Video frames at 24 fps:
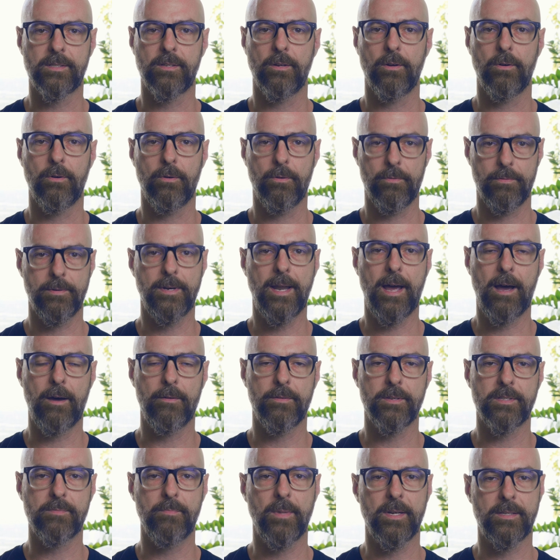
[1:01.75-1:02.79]
So
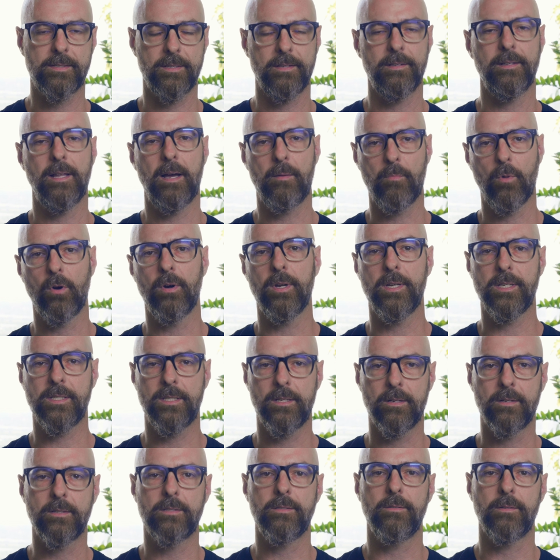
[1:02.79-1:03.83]
now this makes it a lot more
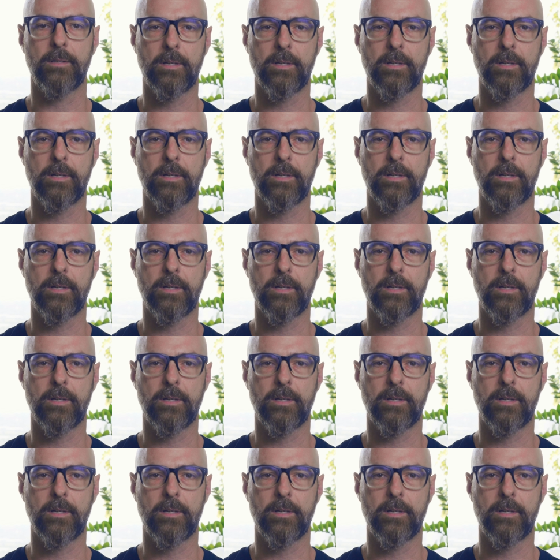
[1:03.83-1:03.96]
easier to